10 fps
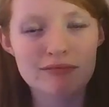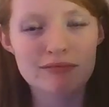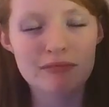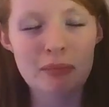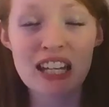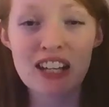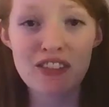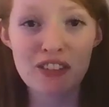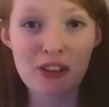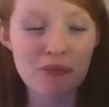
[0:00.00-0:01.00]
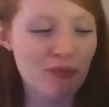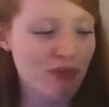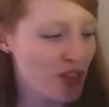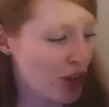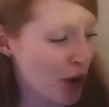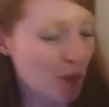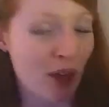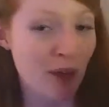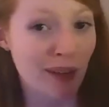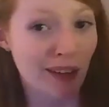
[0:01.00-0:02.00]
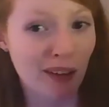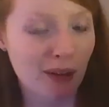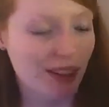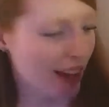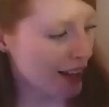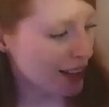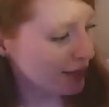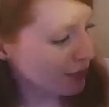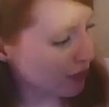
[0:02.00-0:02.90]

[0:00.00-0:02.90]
meaningful, so I'm gonna go with that.